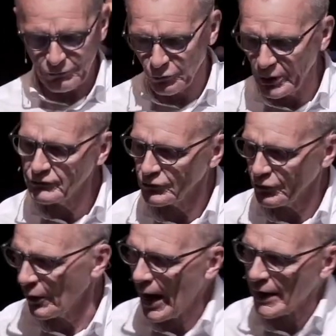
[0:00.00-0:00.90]
of Ritz
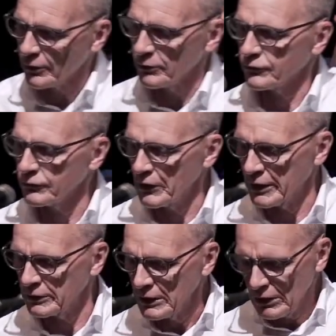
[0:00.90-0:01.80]
crackers,
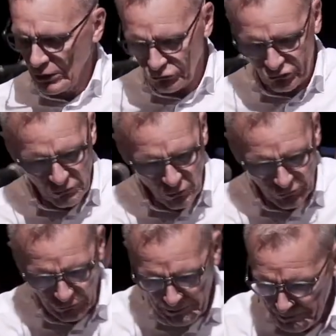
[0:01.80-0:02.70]
and she was